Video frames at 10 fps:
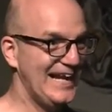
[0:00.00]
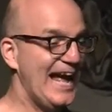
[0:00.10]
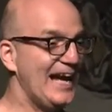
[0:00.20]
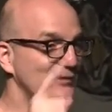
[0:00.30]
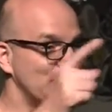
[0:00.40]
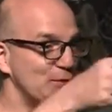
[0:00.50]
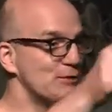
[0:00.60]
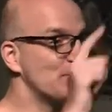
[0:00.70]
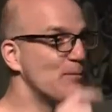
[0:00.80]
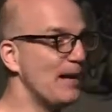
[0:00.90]
Actually, you
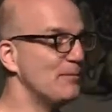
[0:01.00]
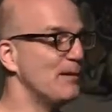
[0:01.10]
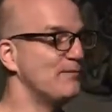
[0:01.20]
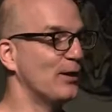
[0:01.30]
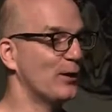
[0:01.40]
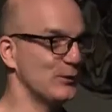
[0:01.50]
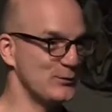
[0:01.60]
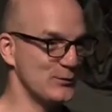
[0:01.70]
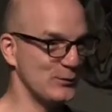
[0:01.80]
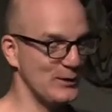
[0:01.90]
just reminded me of a
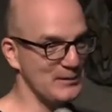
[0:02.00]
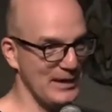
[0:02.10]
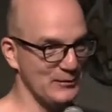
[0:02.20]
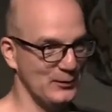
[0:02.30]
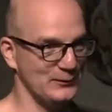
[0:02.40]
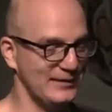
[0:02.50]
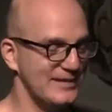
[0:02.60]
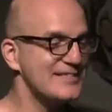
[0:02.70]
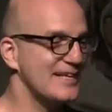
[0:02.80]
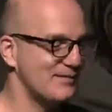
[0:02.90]
ghost story, but I won't.
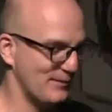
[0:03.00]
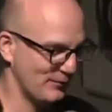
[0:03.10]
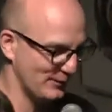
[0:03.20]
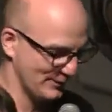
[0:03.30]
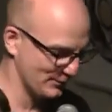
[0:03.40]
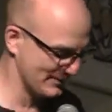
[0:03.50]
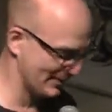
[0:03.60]
I'll save that for another